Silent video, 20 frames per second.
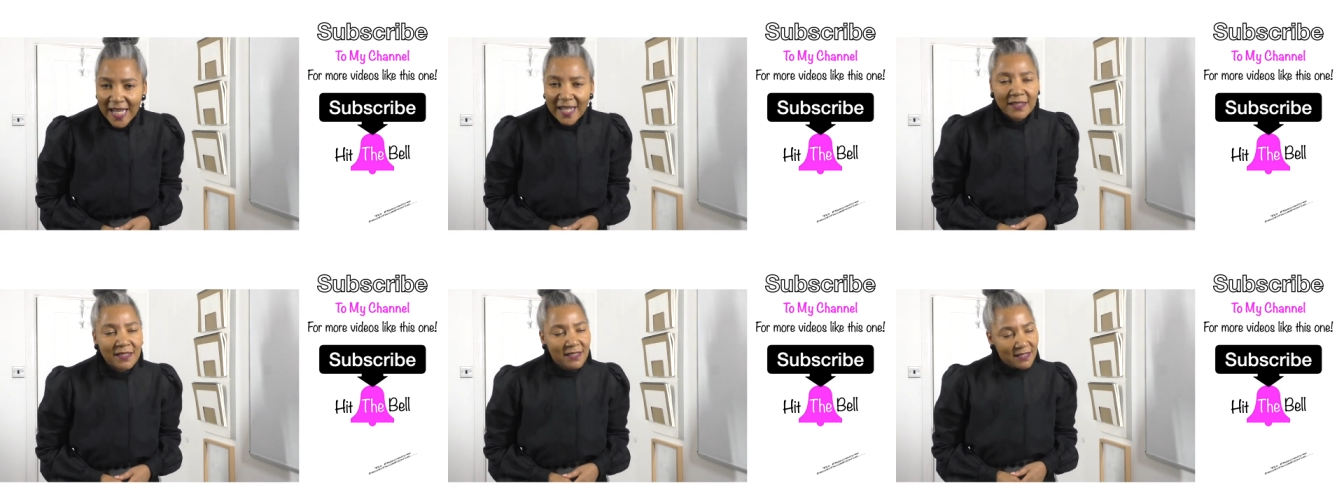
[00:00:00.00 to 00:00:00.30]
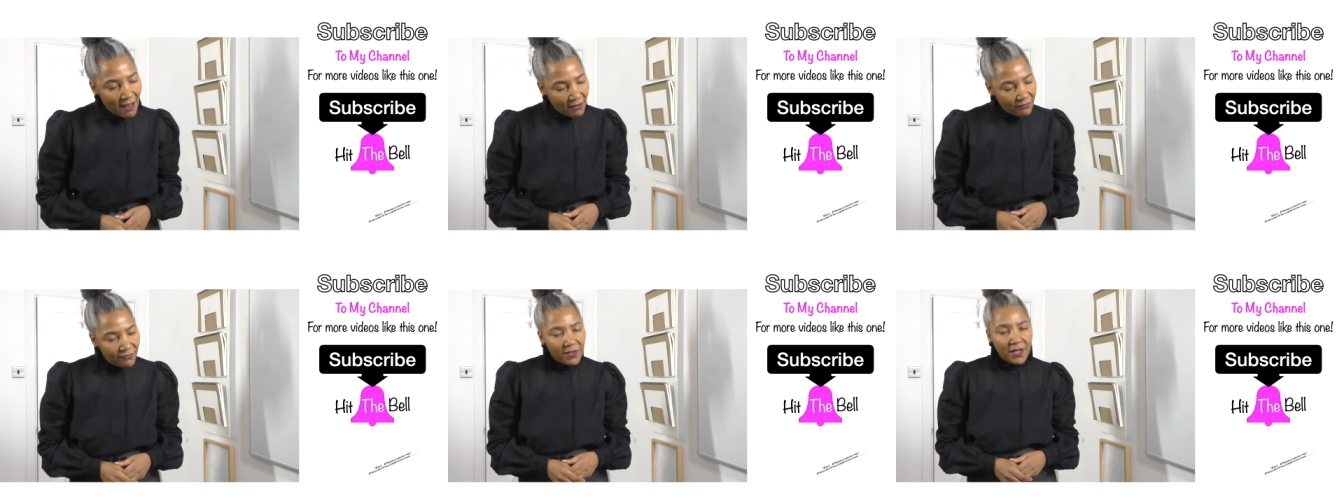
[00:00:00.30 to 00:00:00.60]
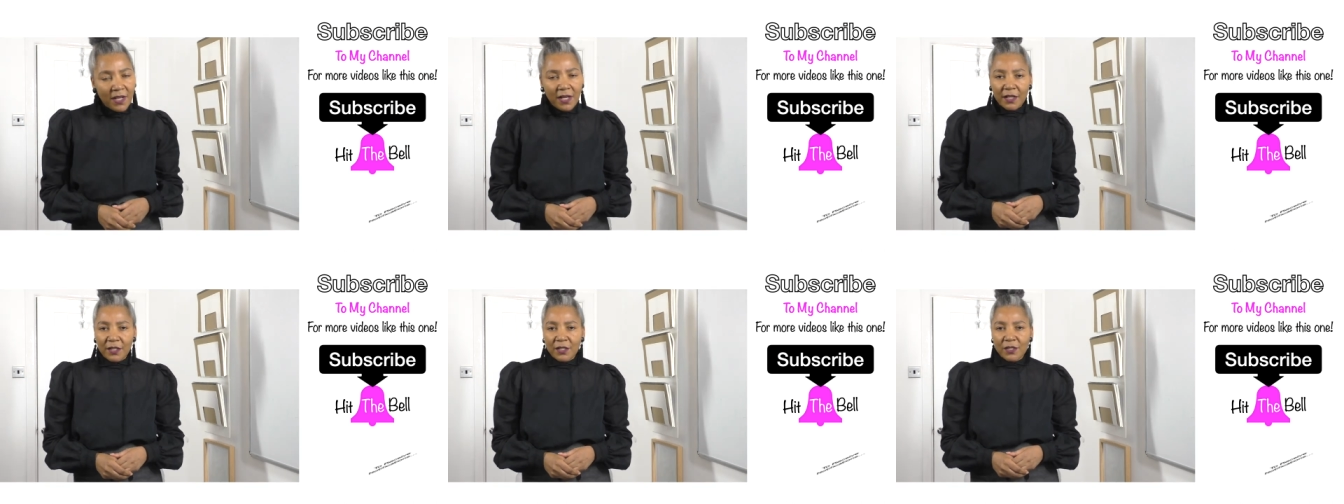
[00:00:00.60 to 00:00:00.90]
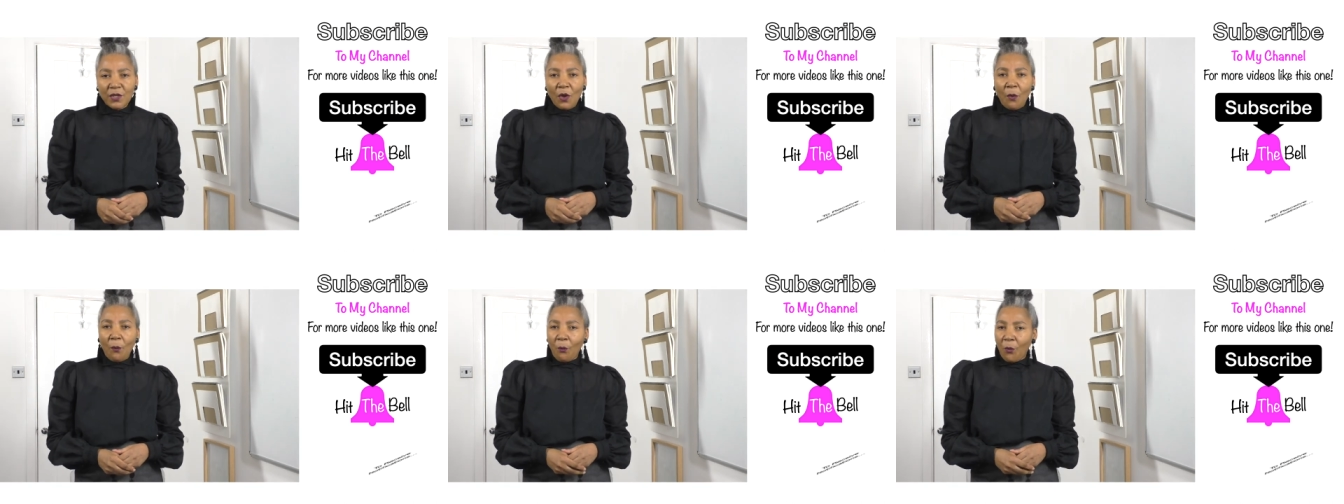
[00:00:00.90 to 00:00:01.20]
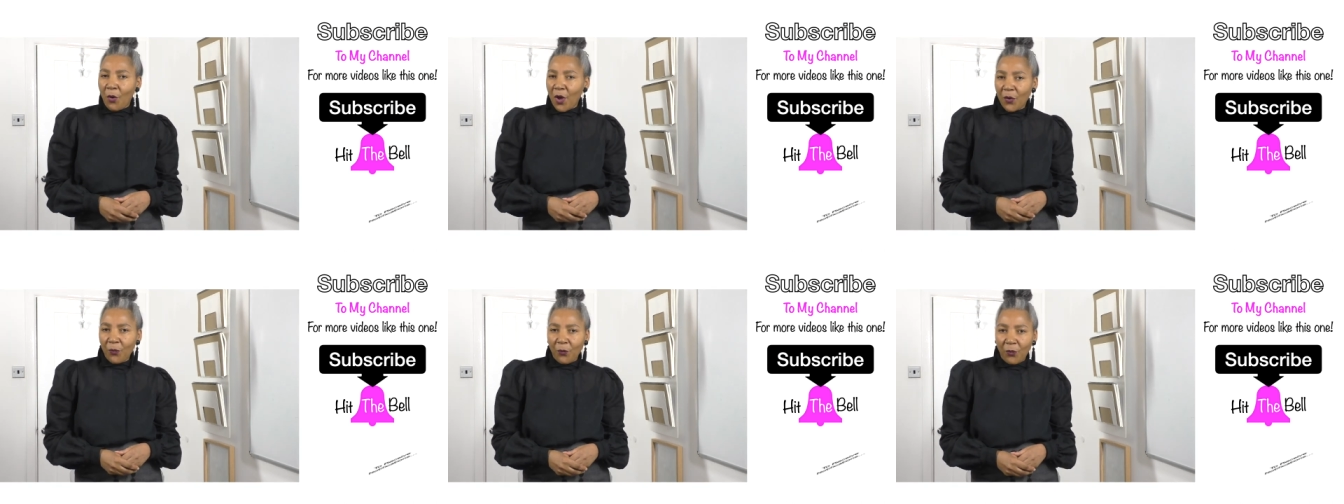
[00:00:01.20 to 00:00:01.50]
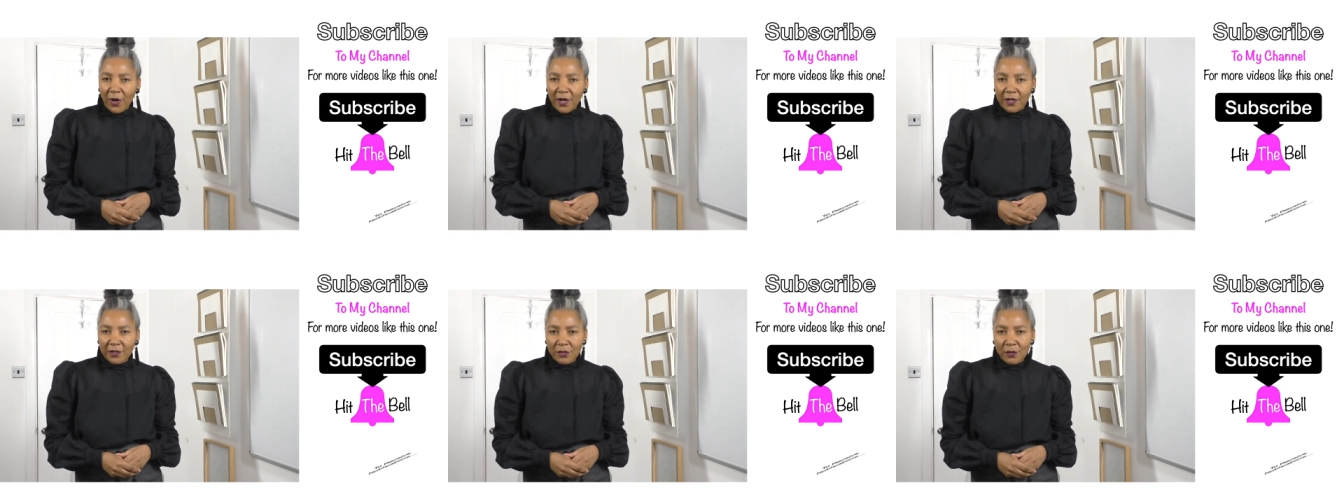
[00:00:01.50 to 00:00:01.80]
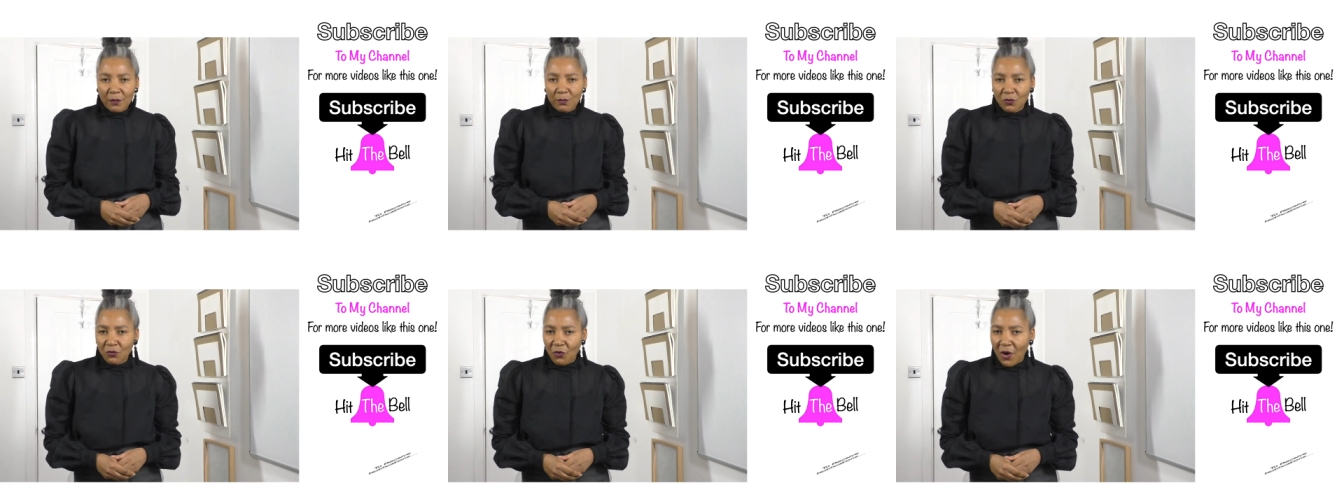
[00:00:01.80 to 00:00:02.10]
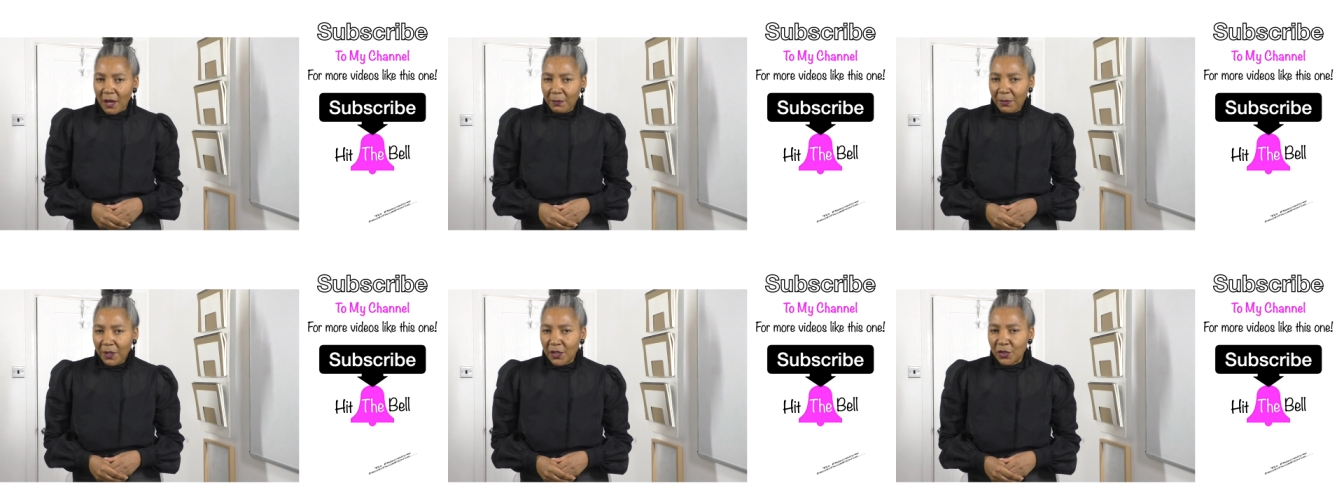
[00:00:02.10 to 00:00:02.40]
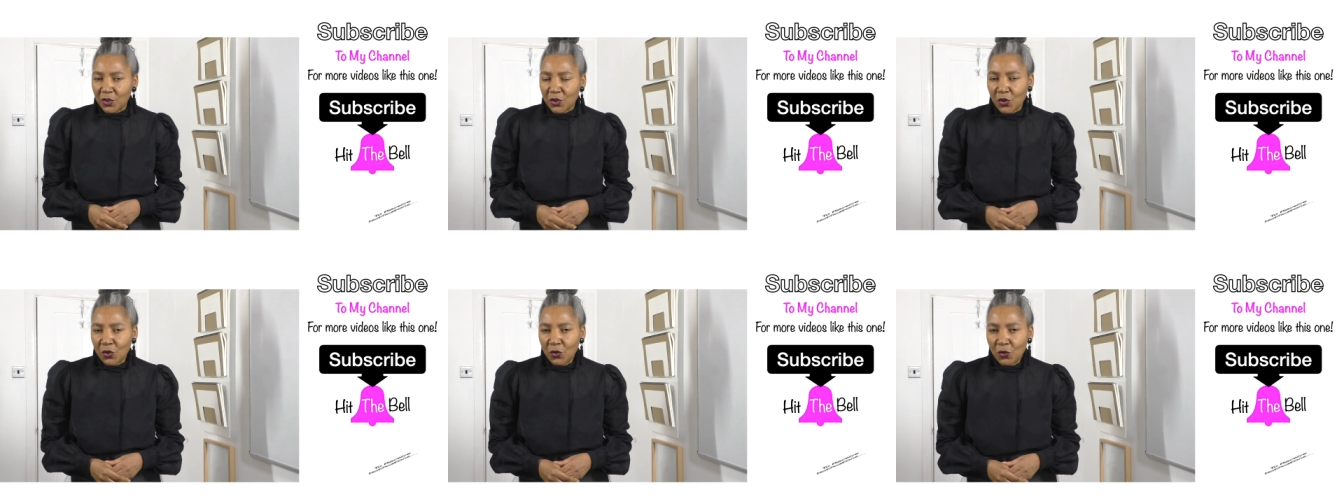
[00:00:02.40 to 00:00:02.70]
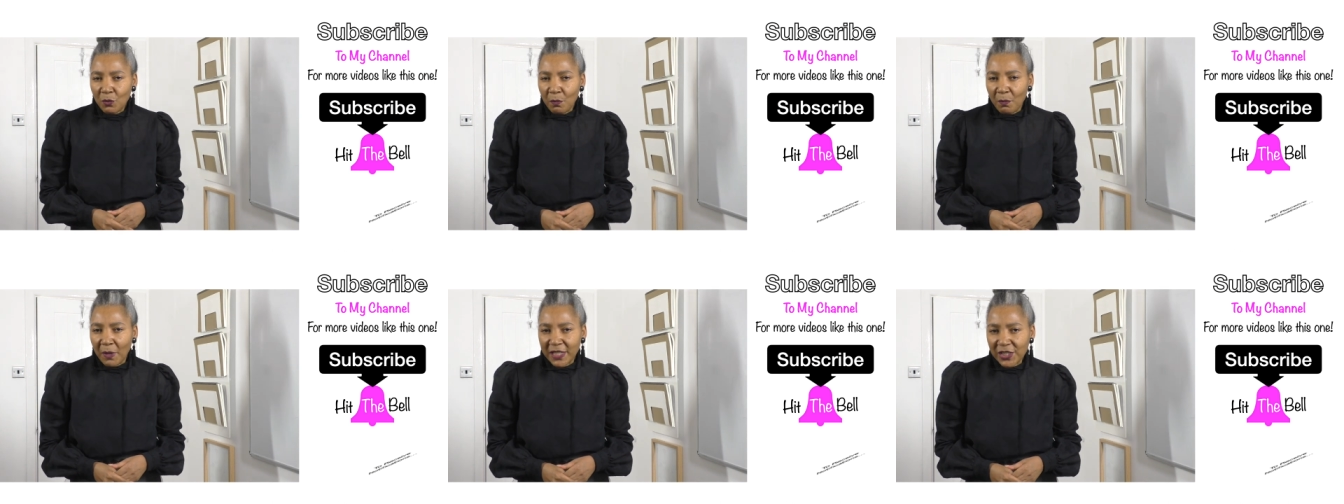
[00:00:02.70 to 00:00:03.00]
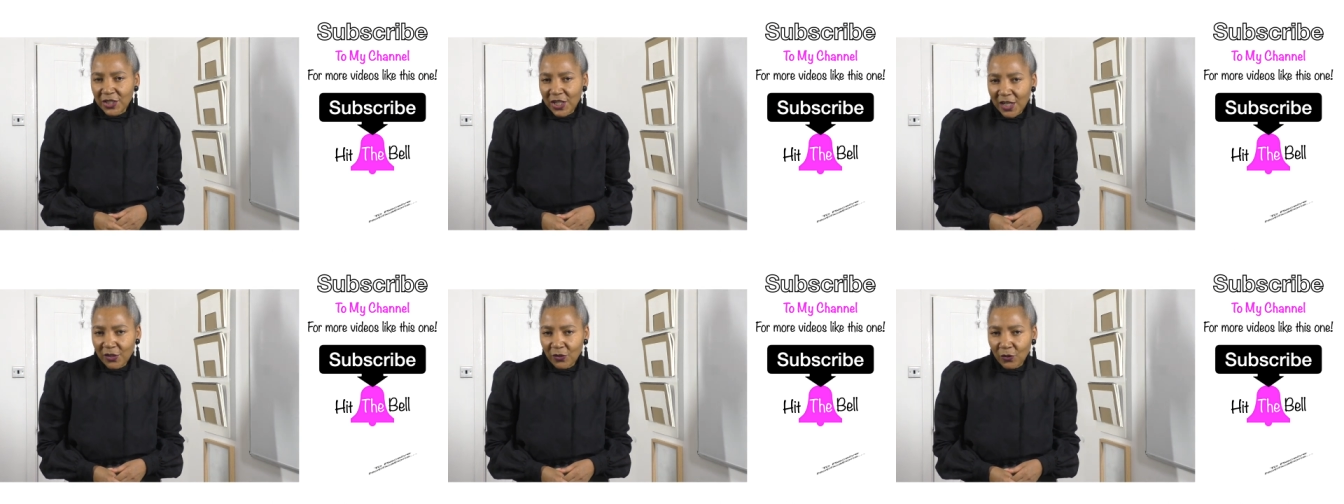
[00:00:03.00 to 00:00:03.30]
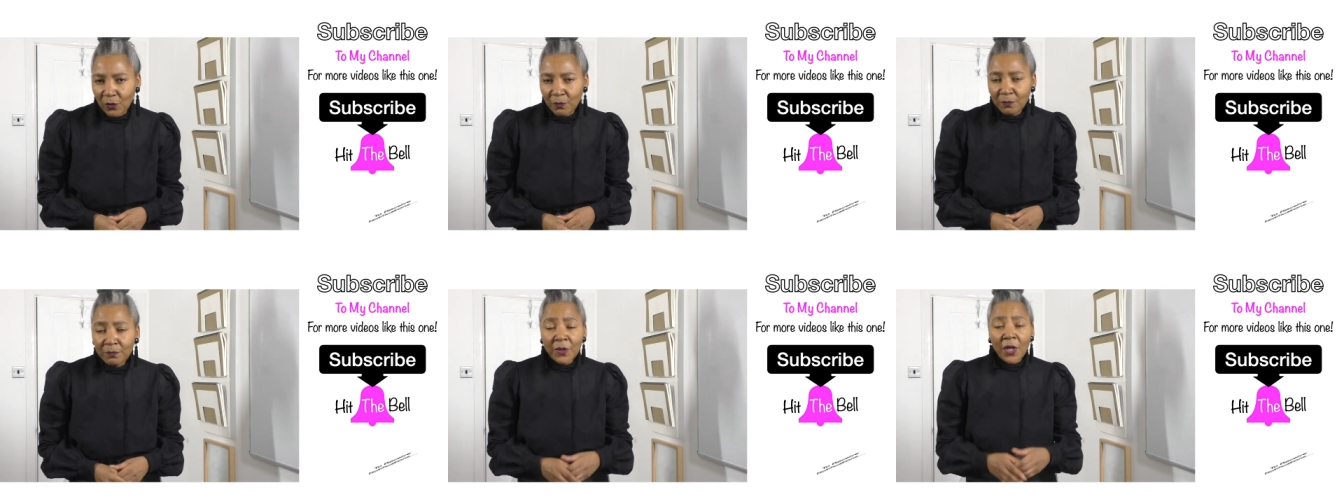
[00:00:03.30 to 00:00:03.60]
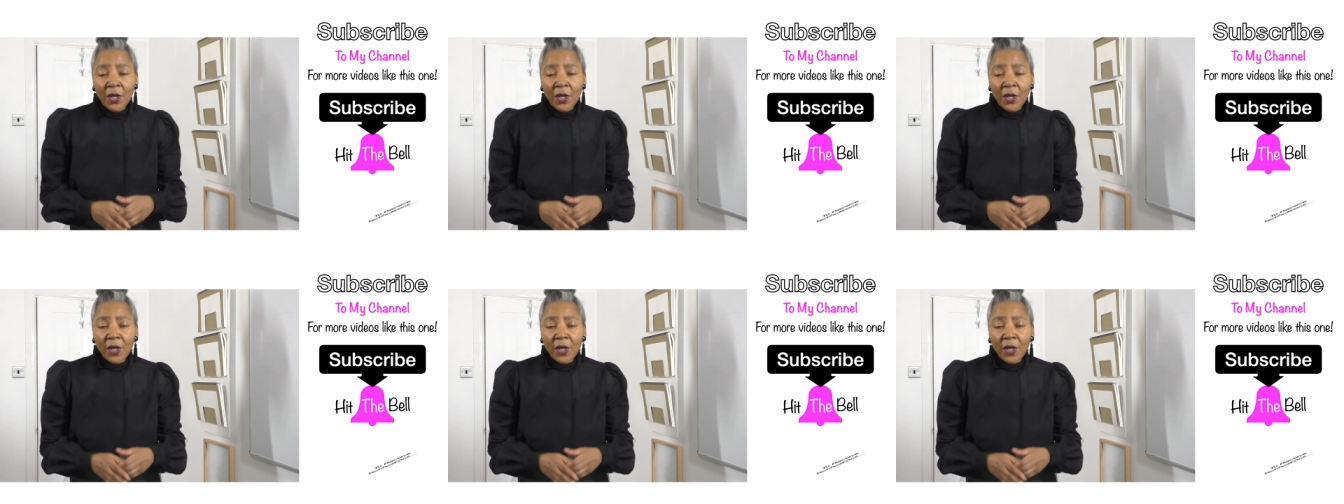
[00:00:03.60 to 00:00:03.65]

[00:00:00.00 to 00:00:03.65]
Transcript: it definitely is worthwhile subscribing to my channel.